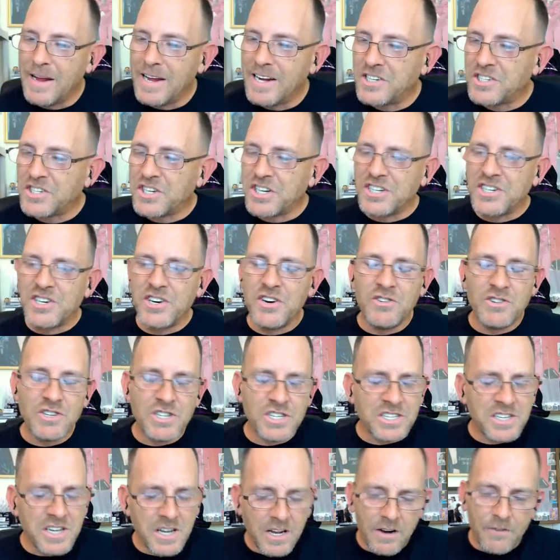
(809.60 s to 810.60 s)
it's just, you
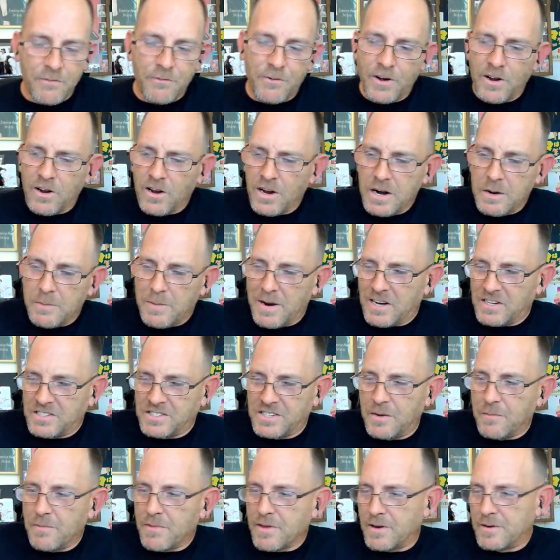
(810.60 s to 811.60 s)
just get a feeling about
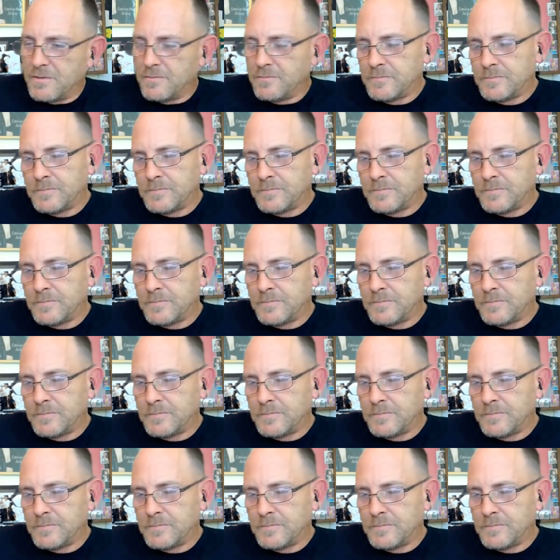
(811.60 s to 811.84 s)
something.